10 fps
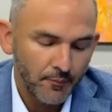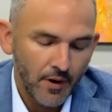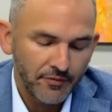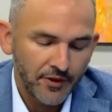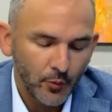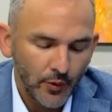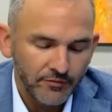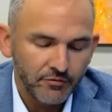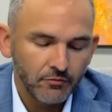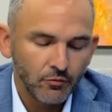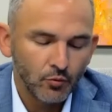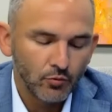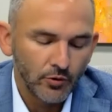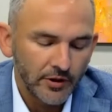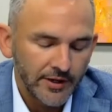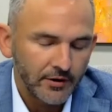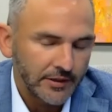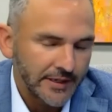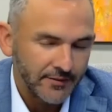I think we really are